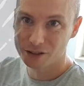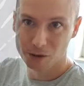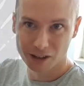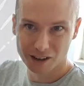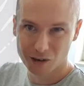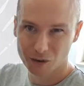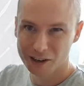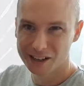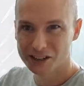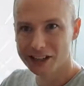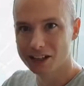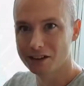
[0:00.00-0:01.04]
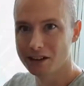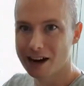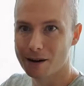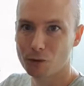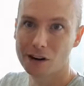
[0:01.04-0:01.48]
Well, you can't really see it on
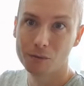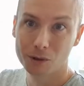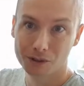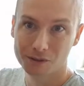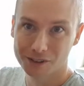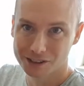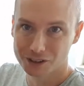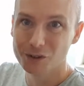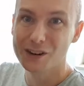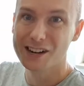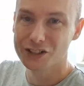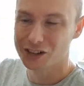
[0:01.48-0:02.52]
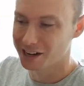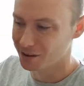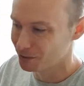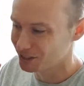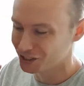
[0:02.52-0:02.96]
camera, but it's a really shiny
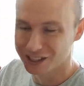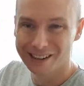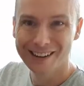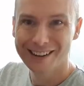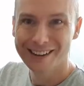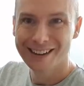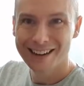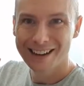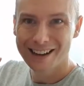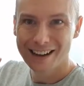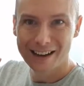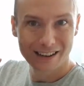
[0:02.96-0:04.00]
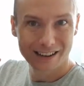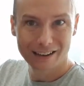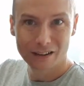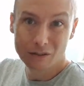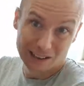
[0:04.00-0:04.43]
picture.
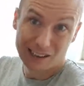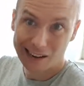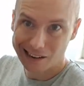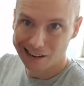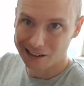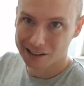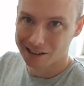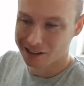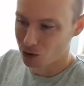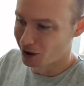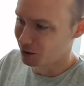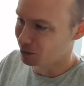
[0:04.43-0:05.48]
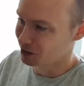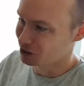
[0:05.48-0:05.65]
Well, and I like it quite much.